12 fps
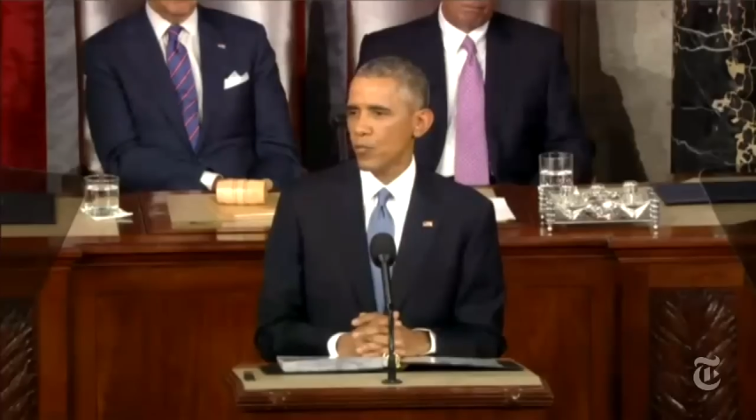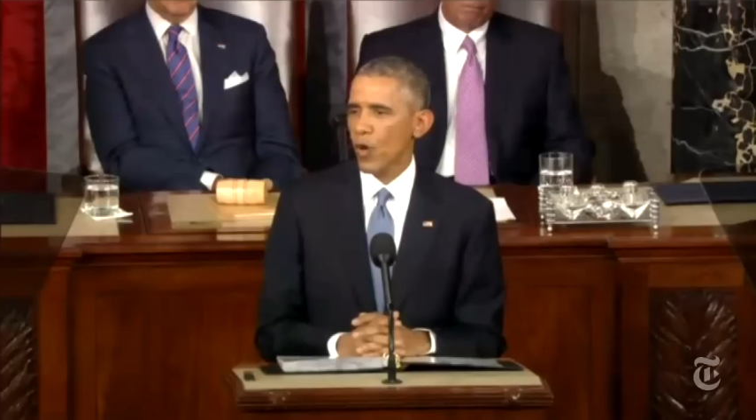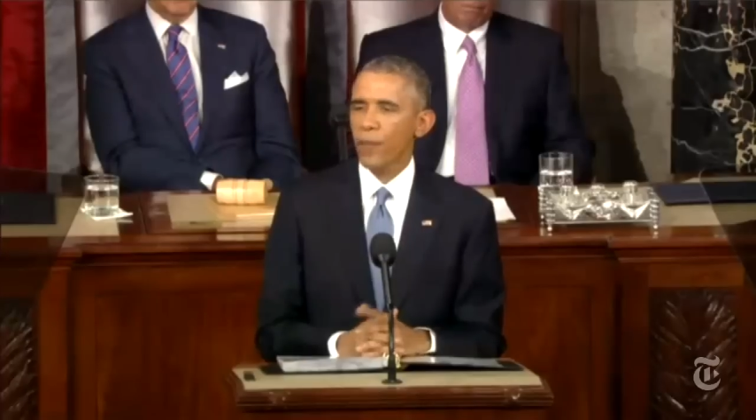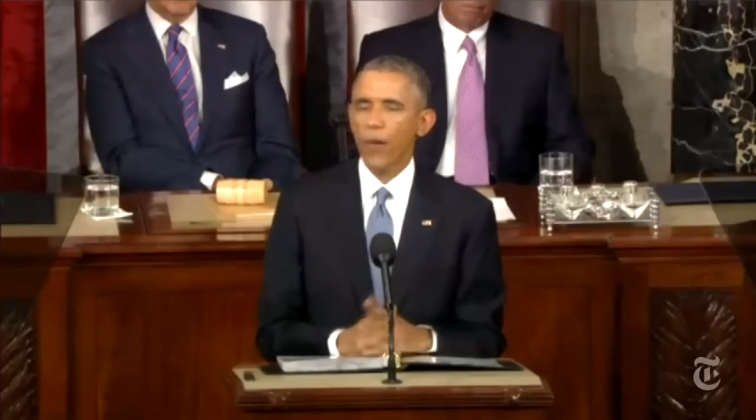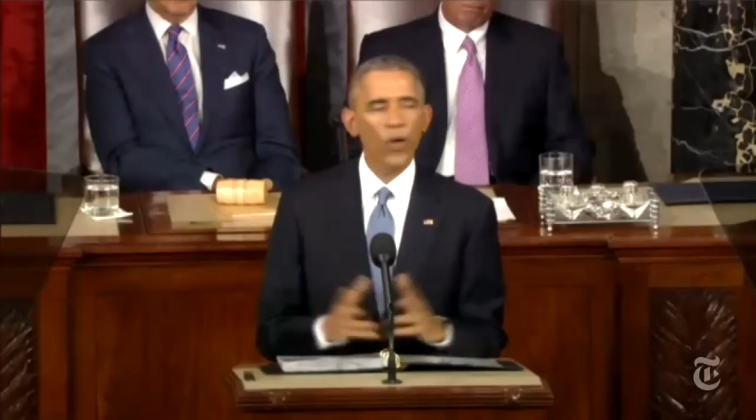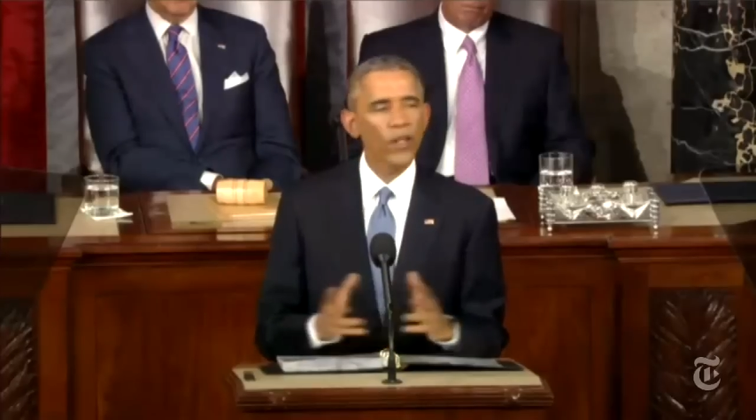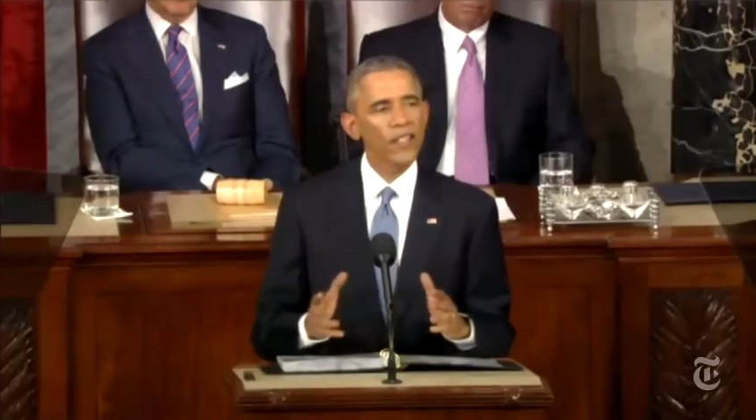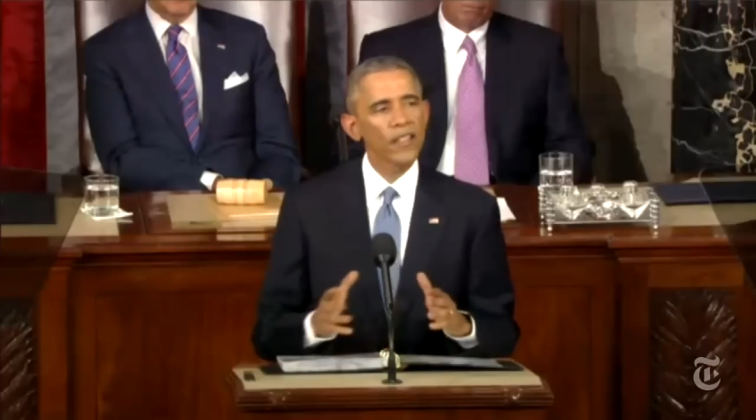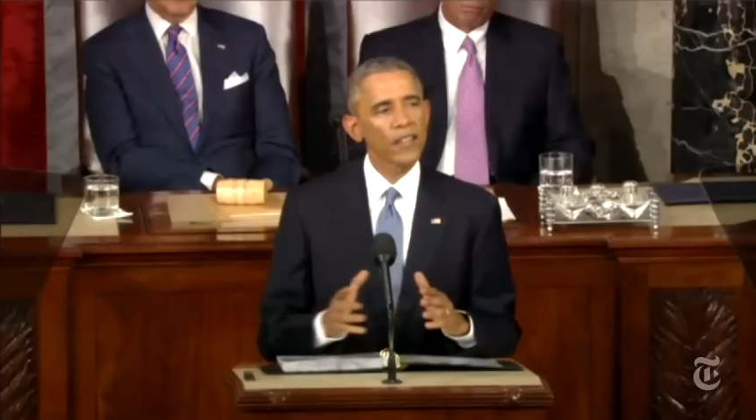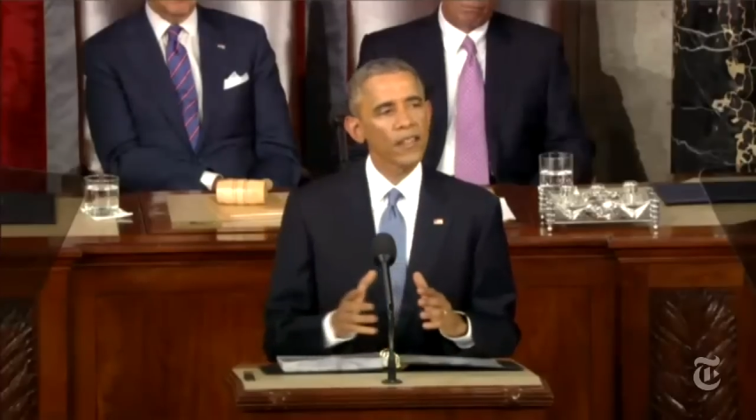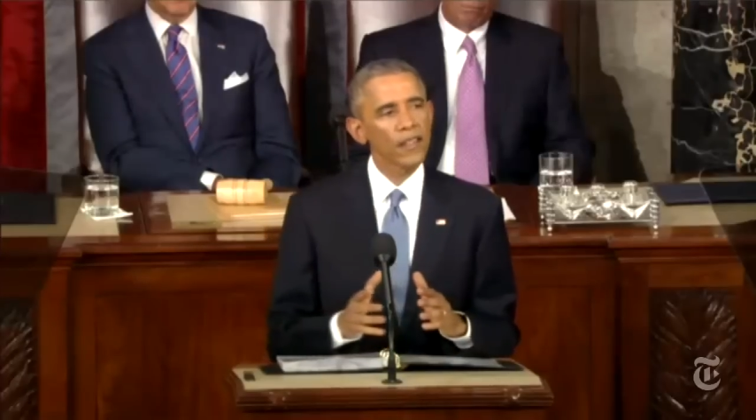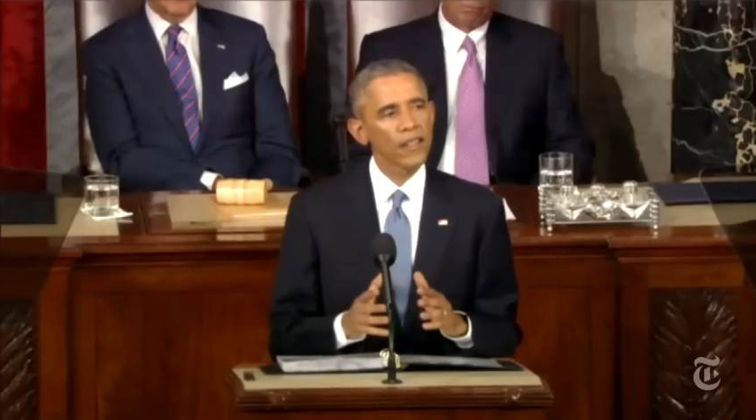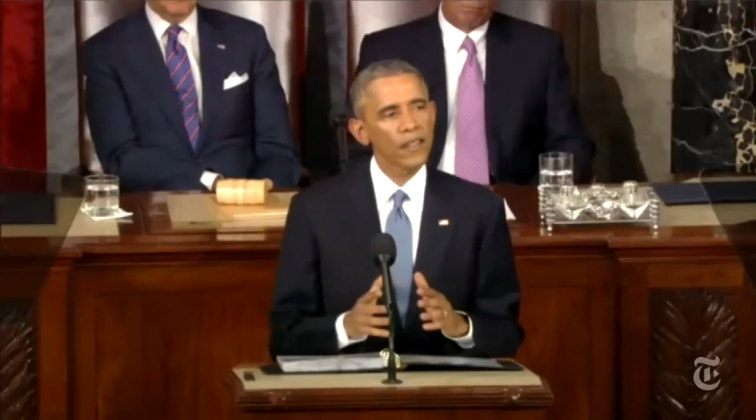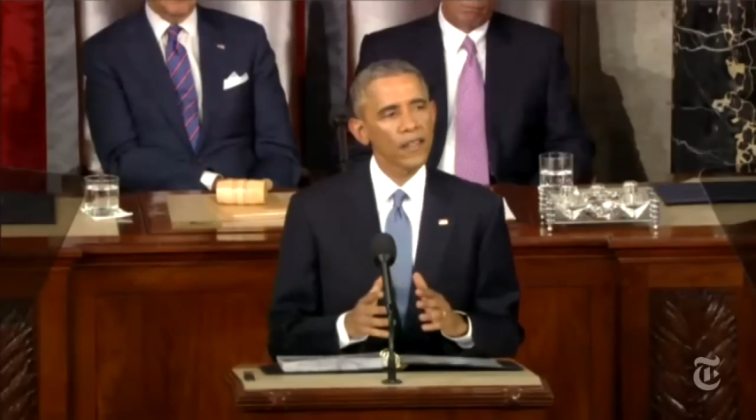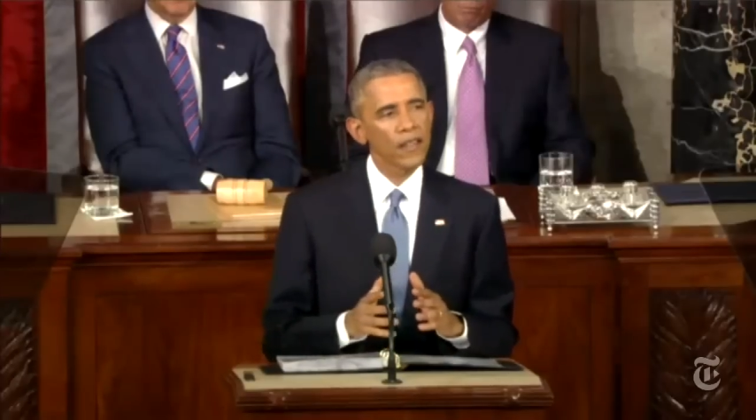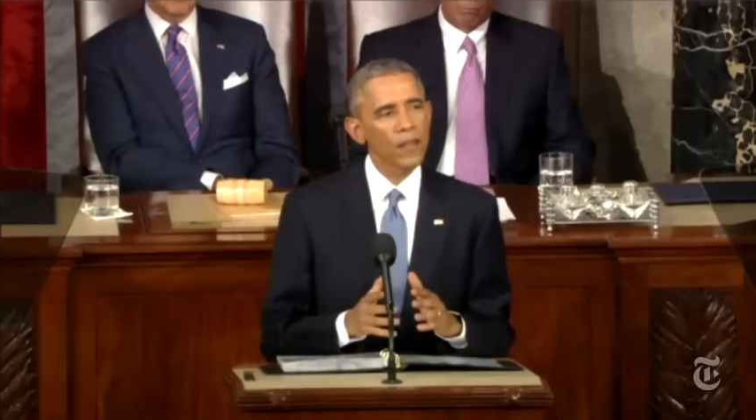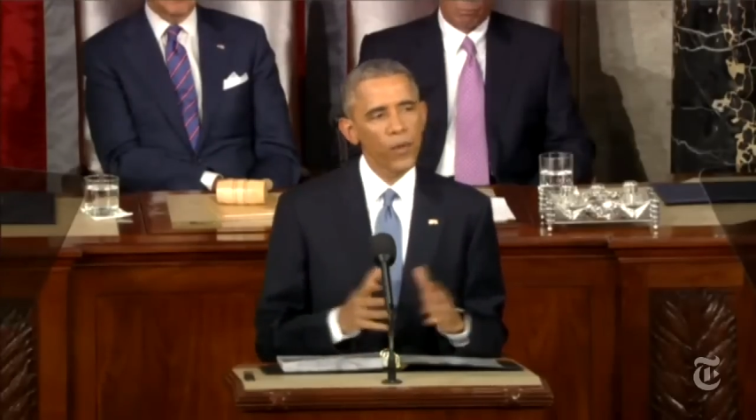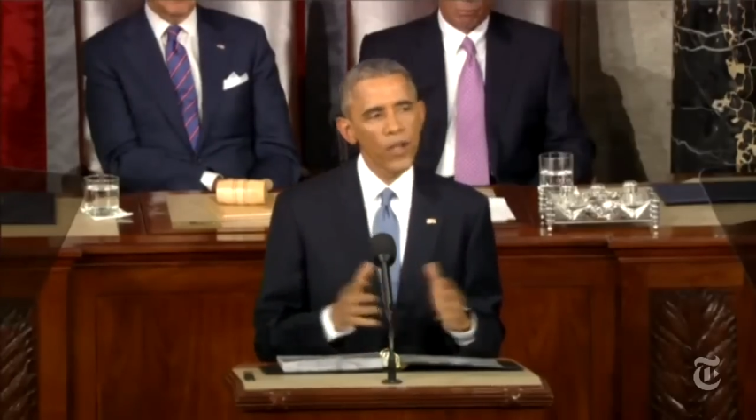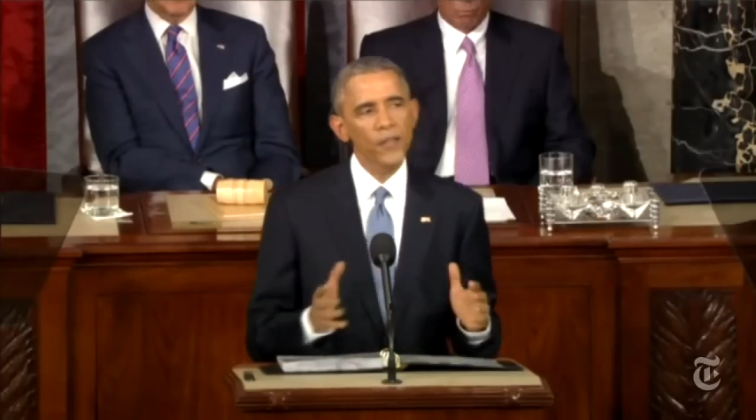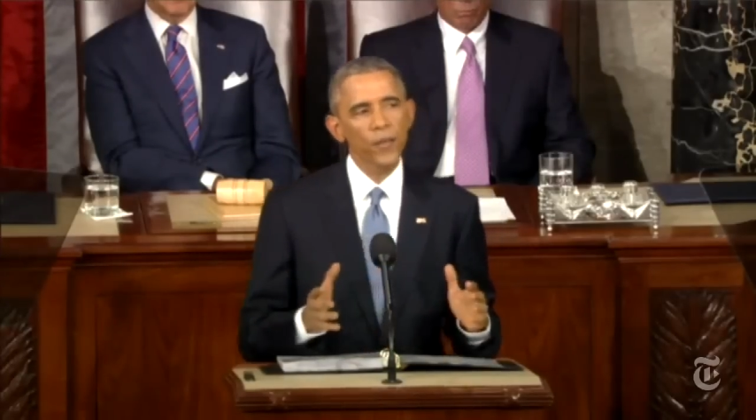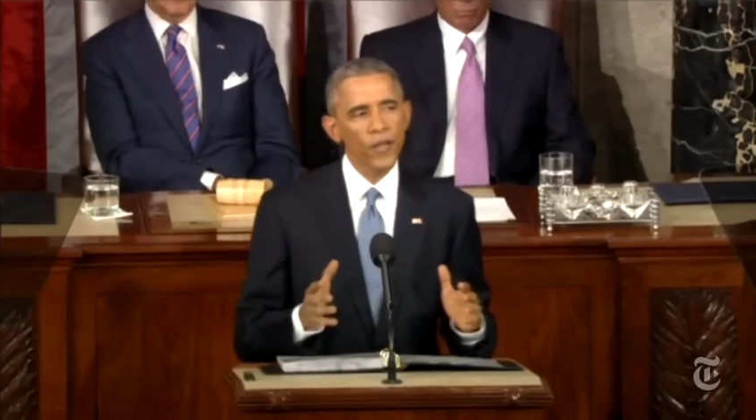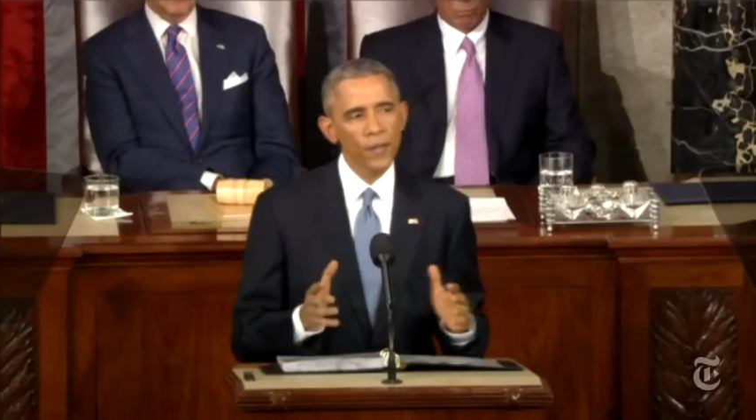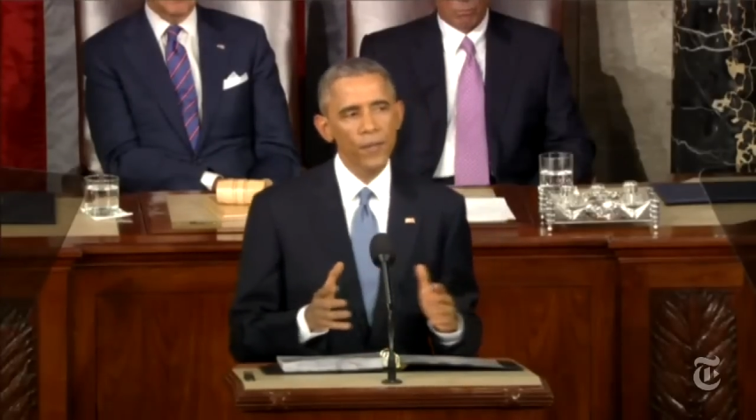We're upholding the principle